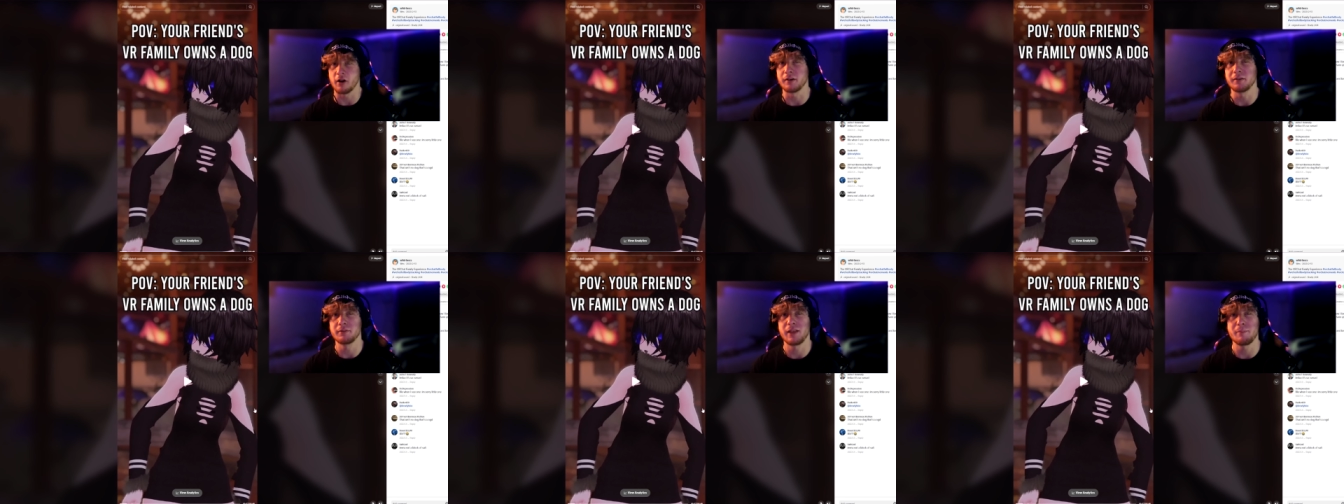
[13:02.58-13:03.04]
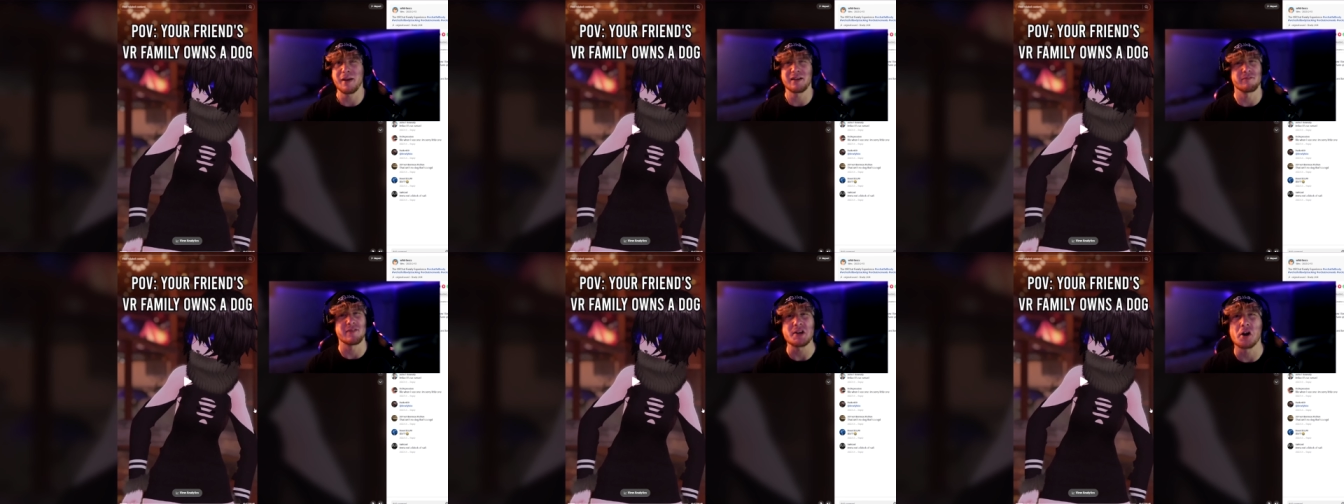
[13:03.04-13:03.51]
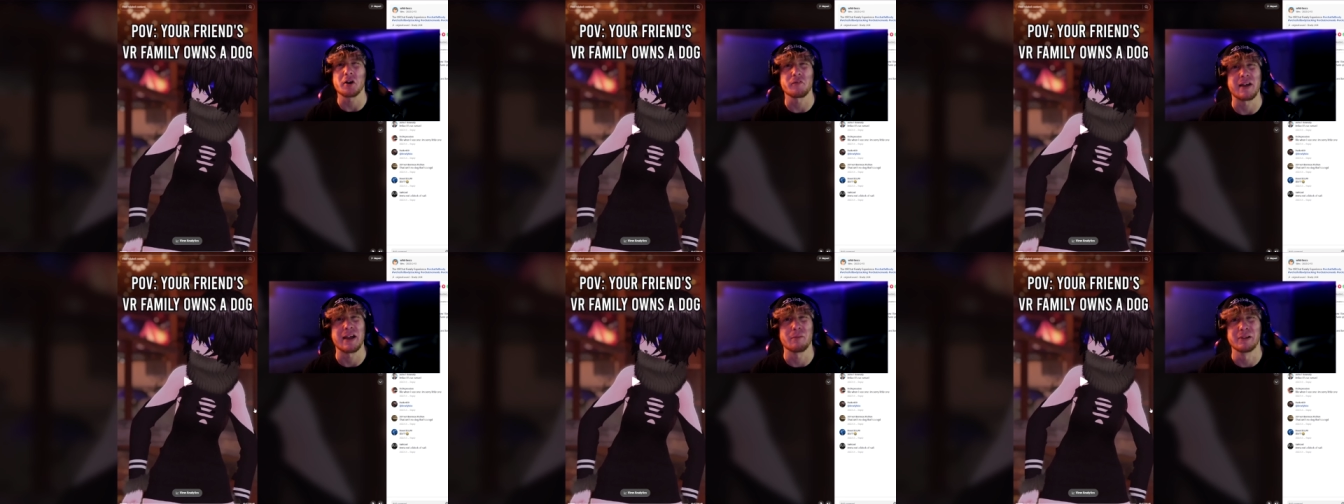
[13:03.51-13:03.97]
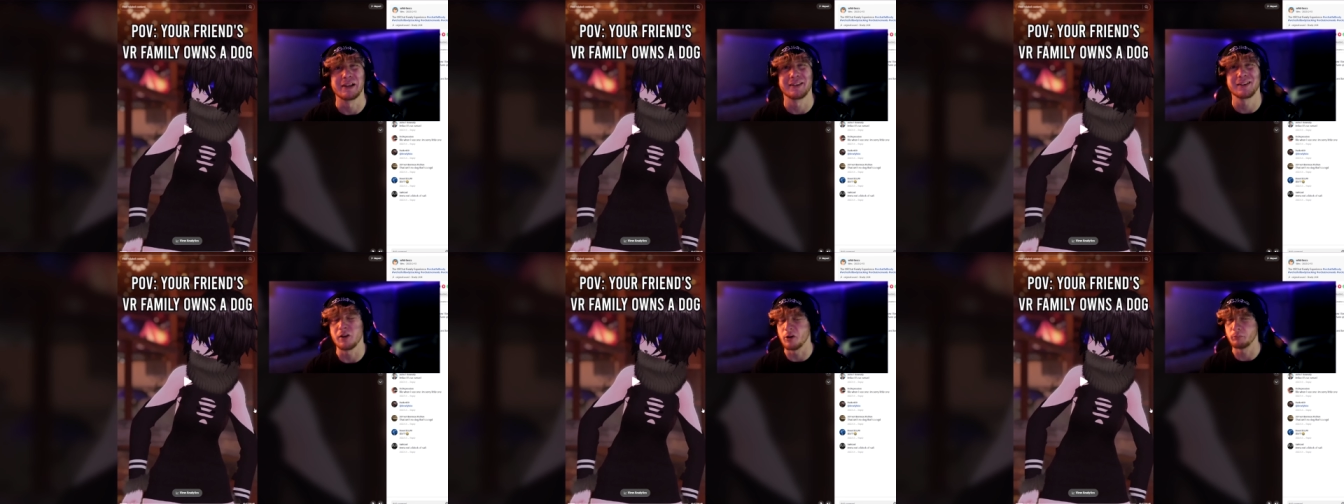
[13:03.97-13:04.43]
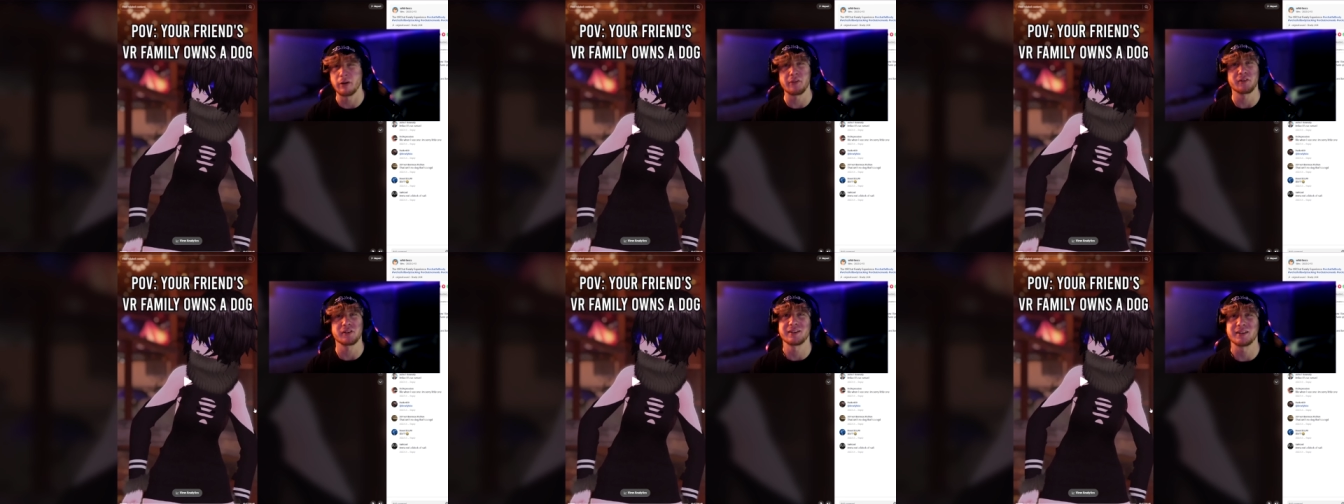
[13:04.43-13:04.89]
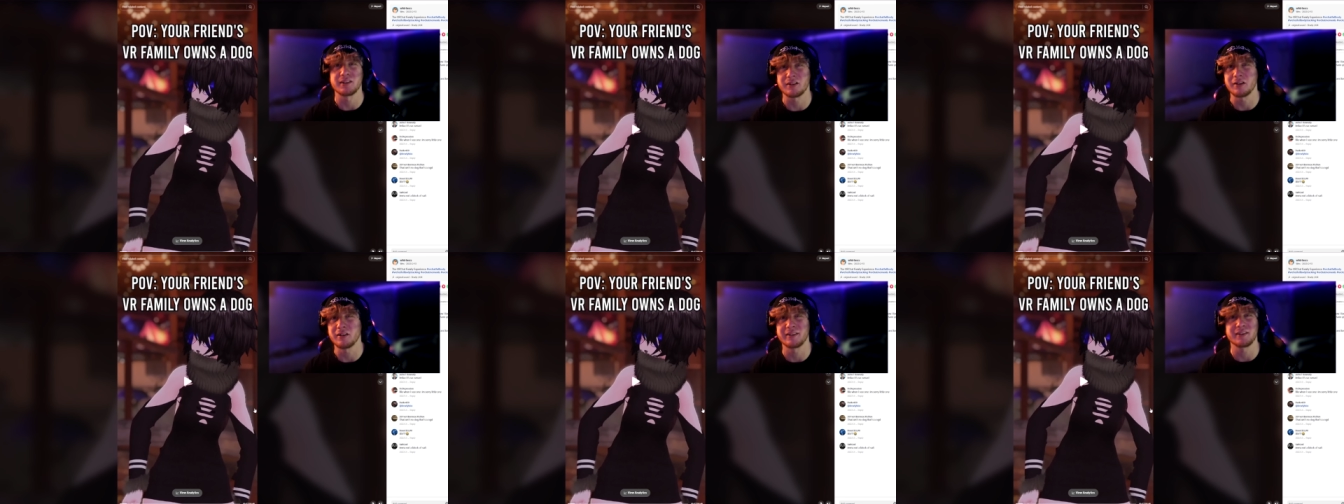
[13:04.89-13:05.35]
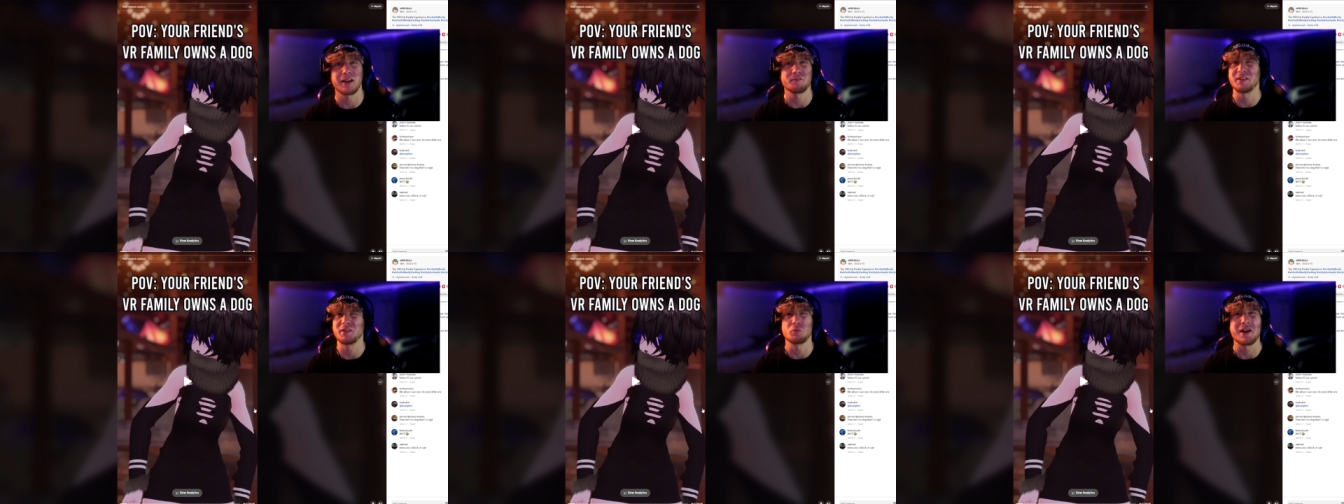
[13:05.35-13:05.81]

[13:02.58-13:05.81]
V R, they make V R families. You know, brother, sister, and stuff.